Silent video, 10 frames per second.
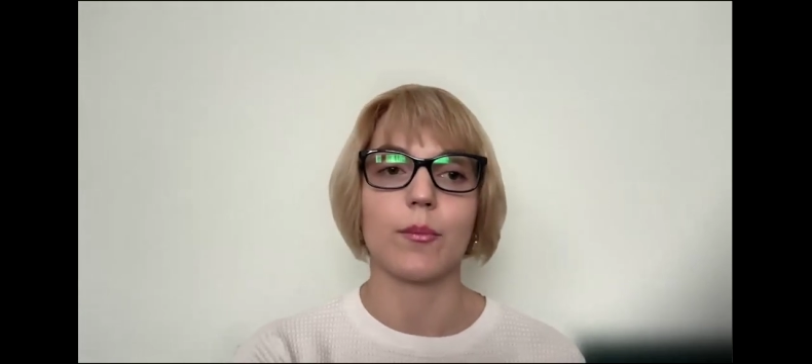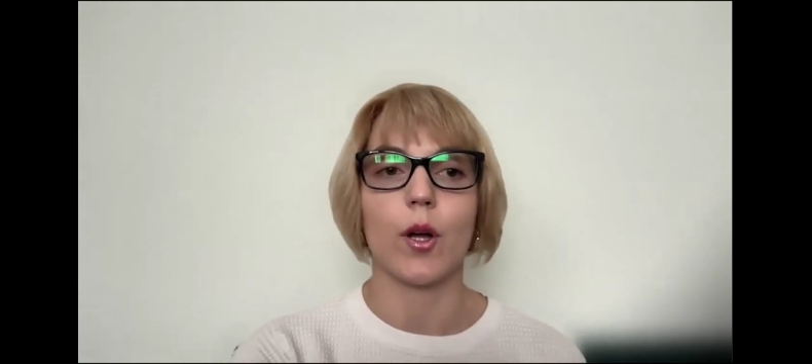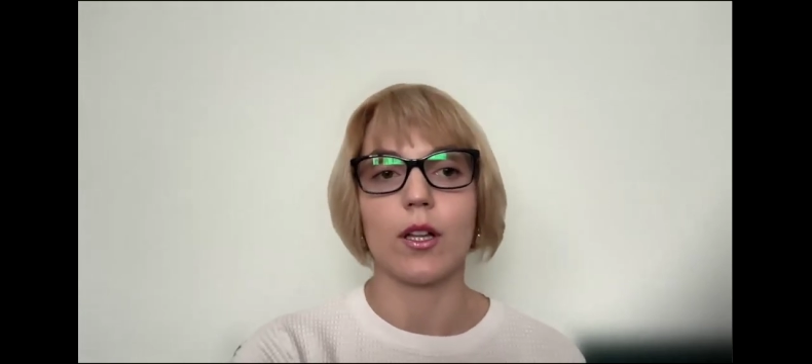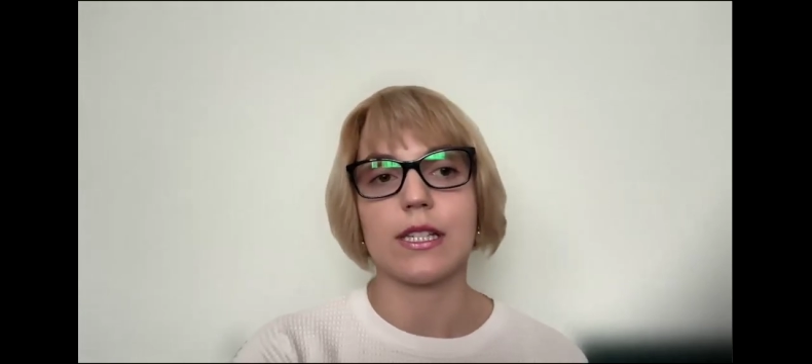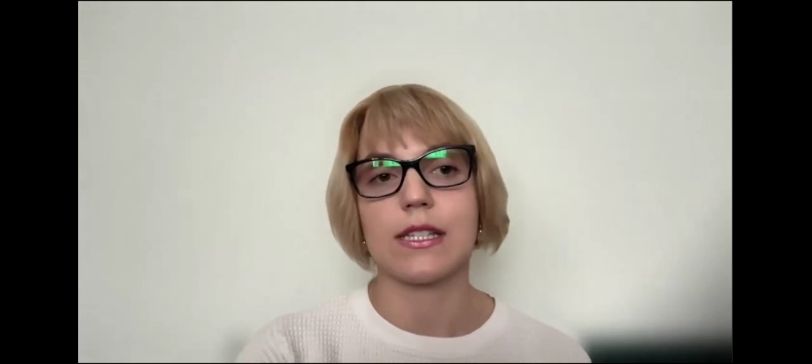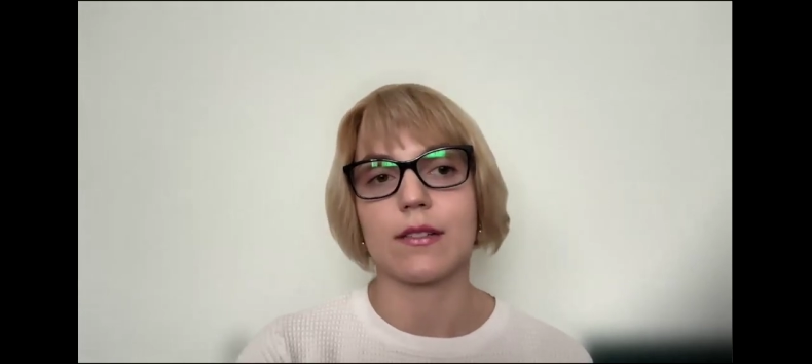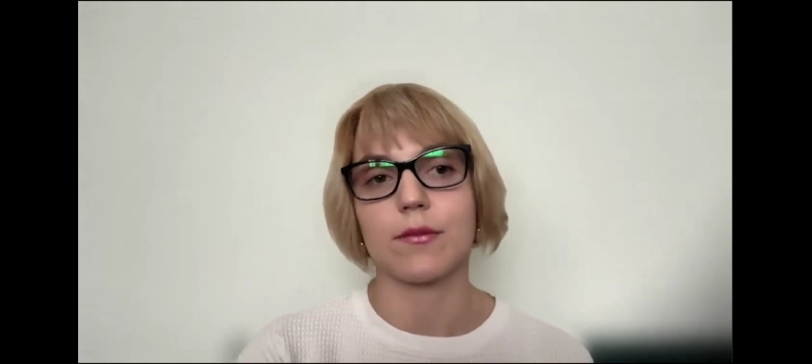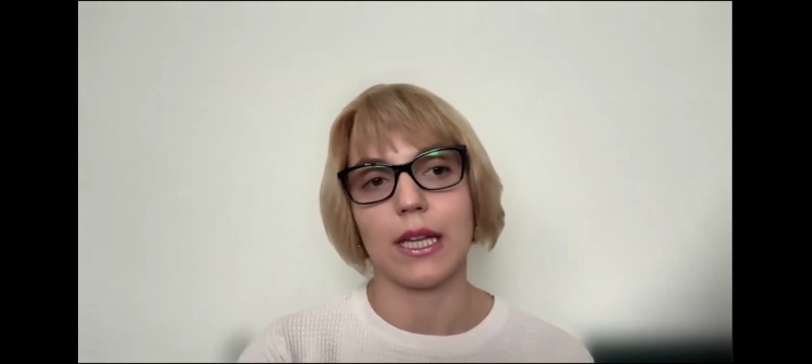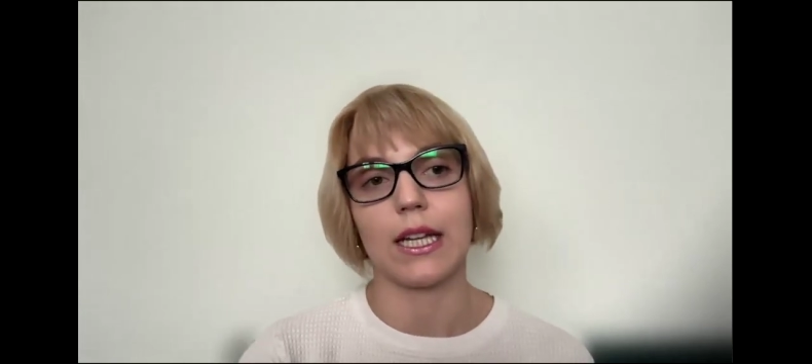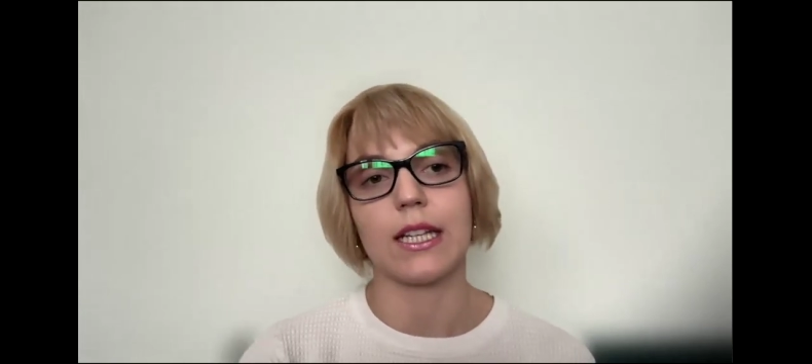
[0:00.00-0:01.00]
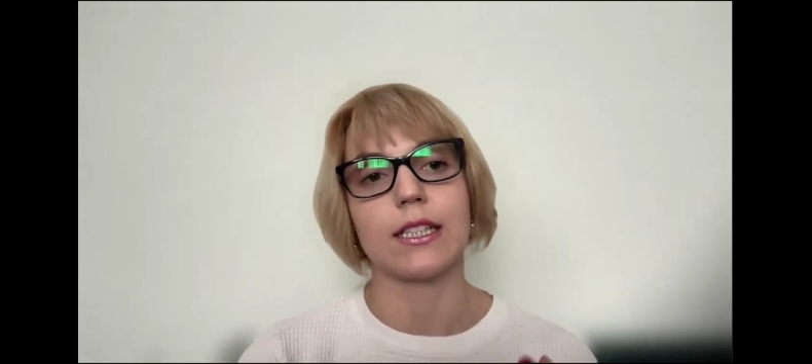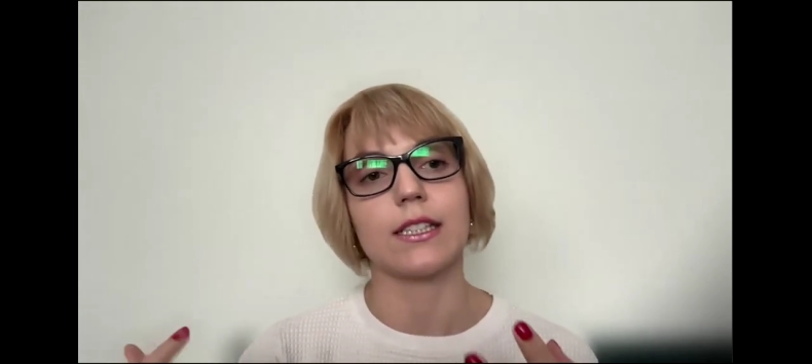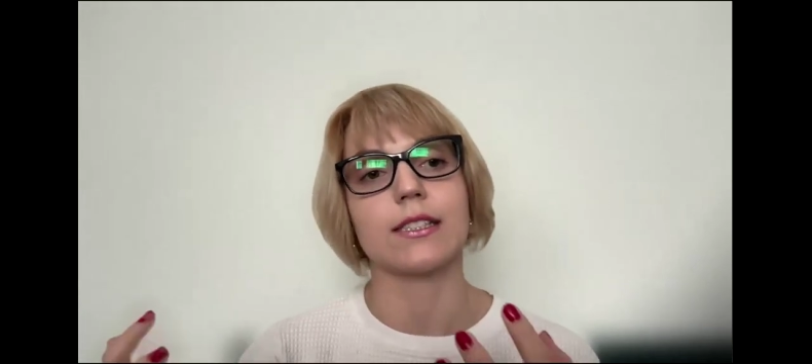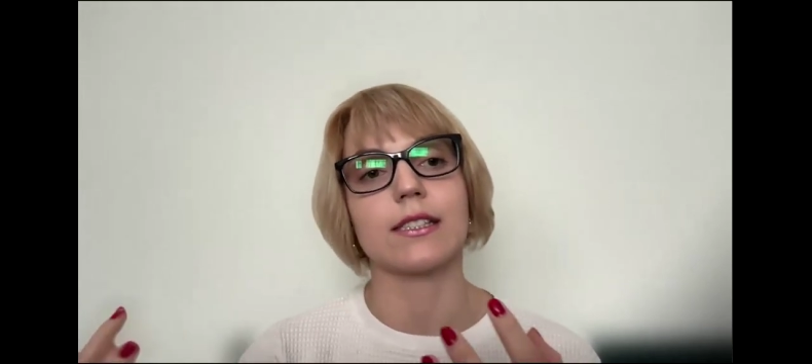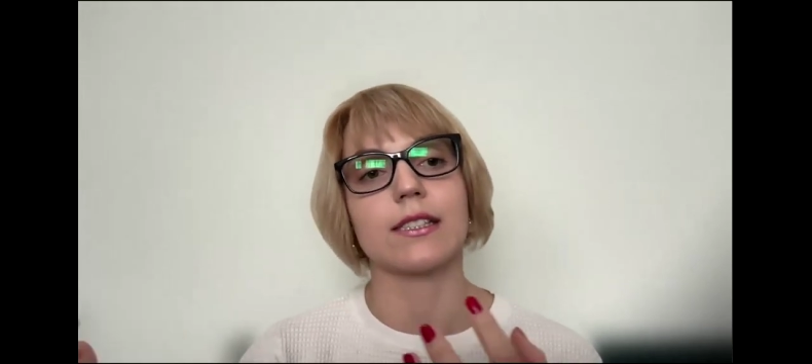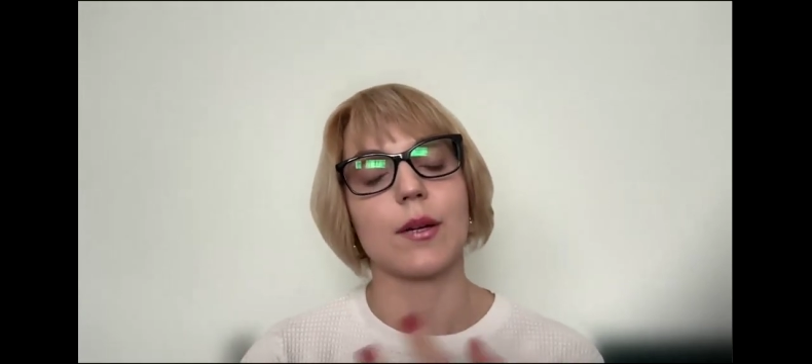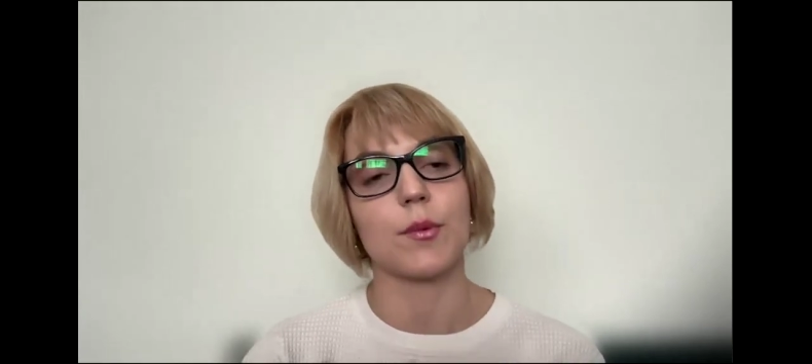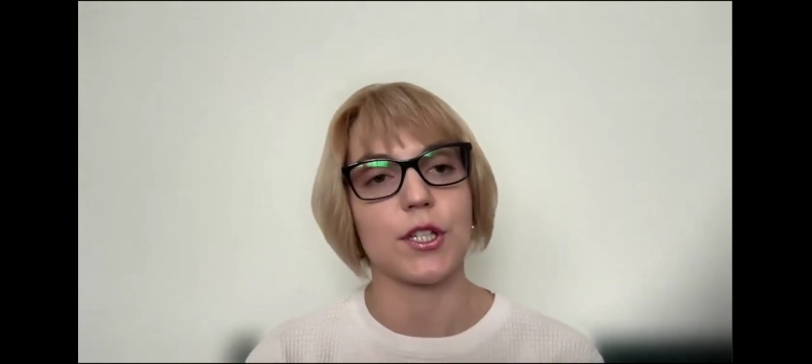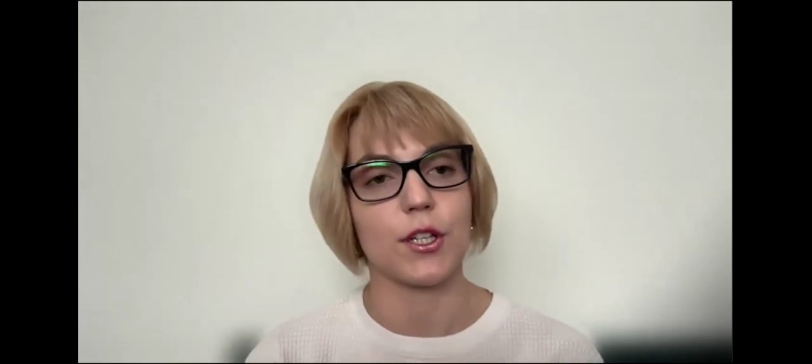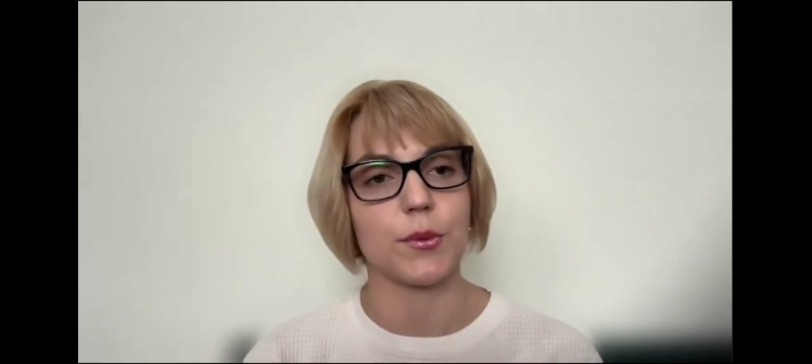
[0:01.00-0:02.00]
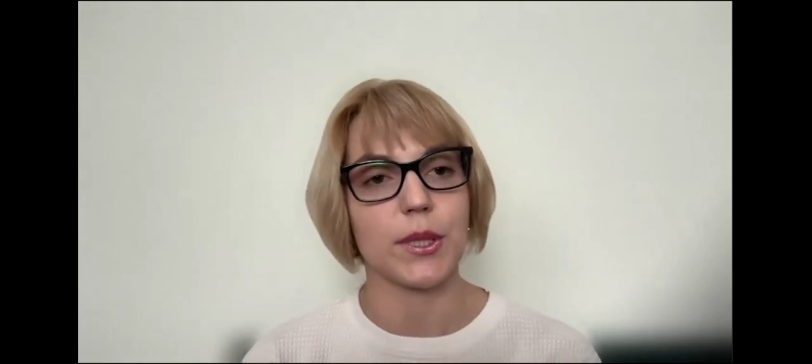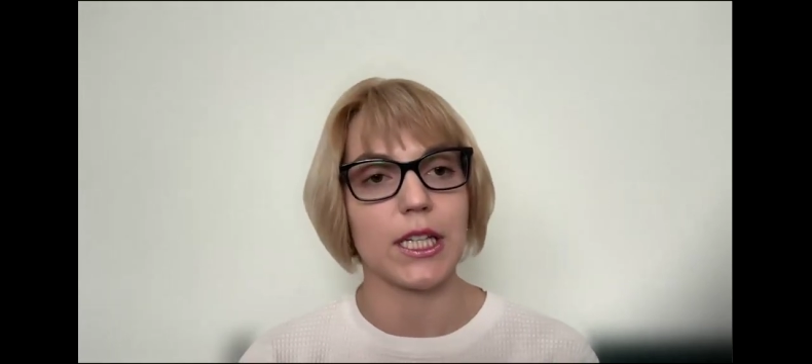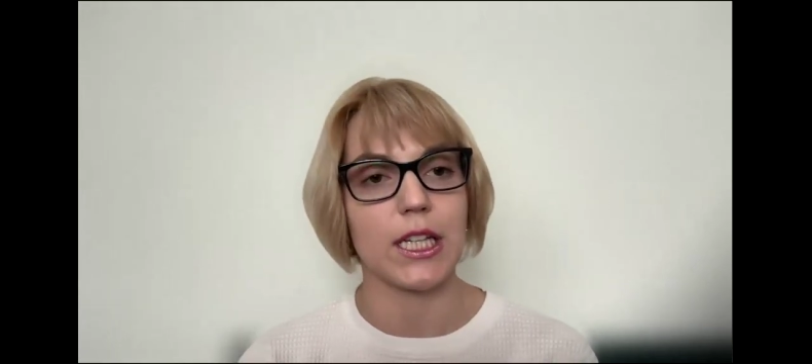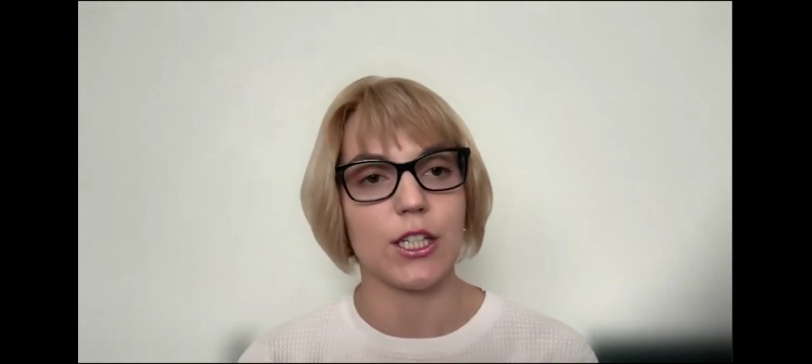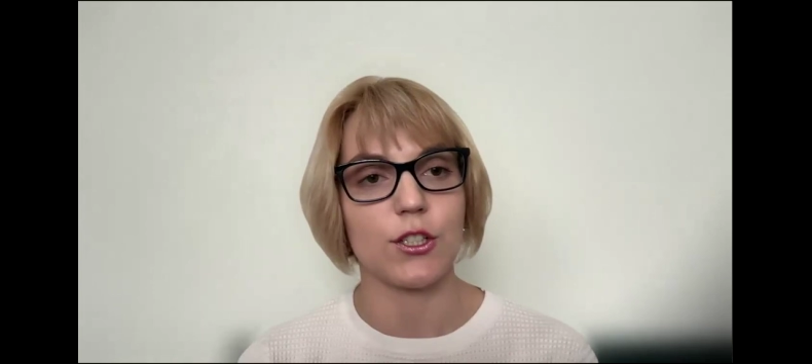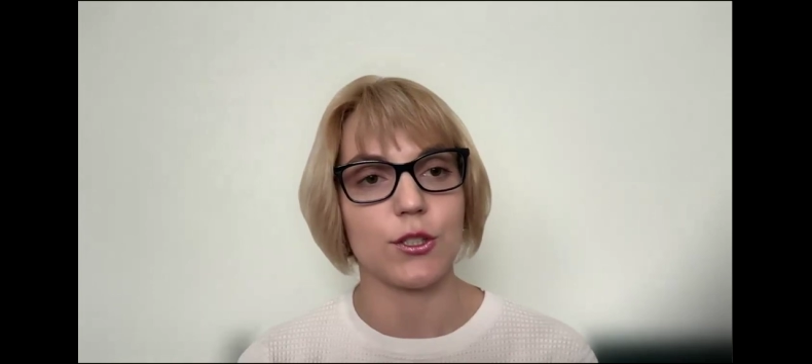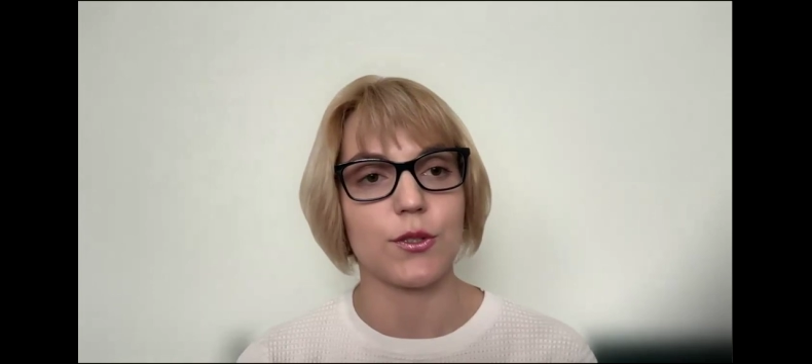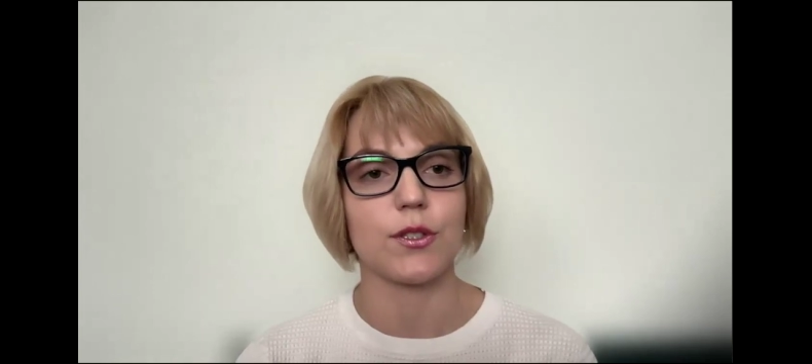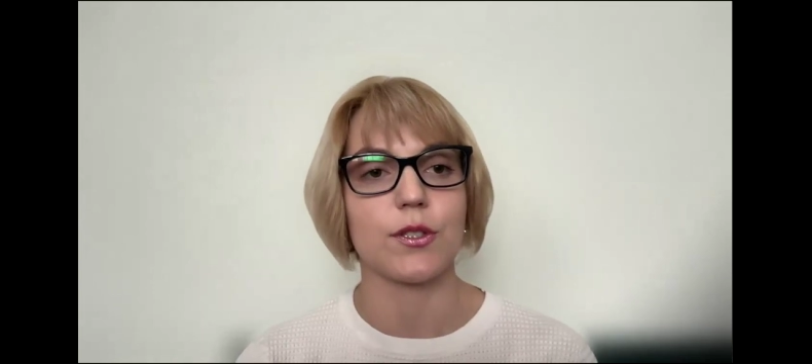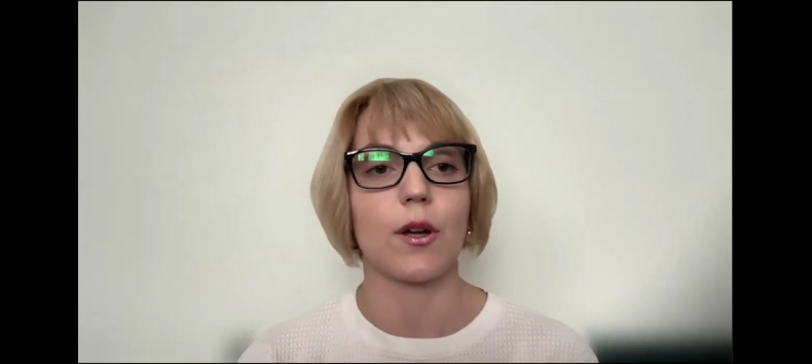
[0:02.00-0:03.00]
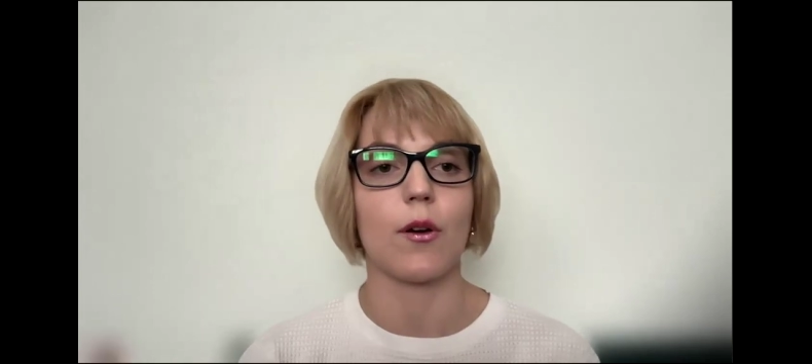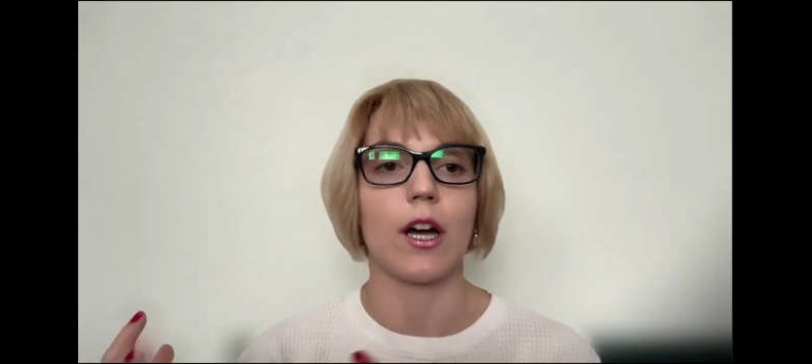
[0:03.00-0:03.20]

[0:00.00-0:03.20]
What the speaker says: policy-related cybersecurity issues